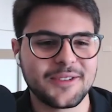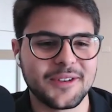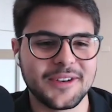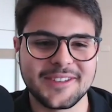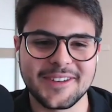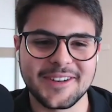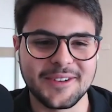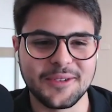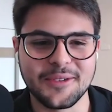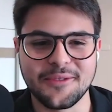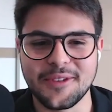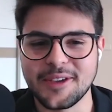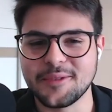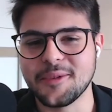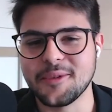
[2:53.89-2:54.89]
So I started doing
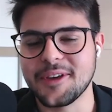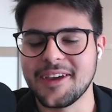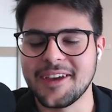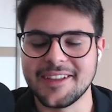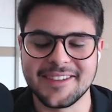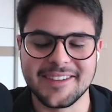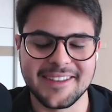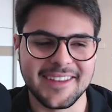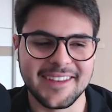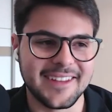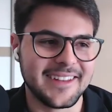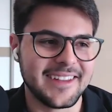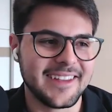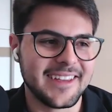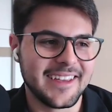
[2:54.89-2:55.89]
Facebook ads and
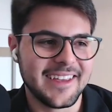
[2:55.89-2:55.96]
then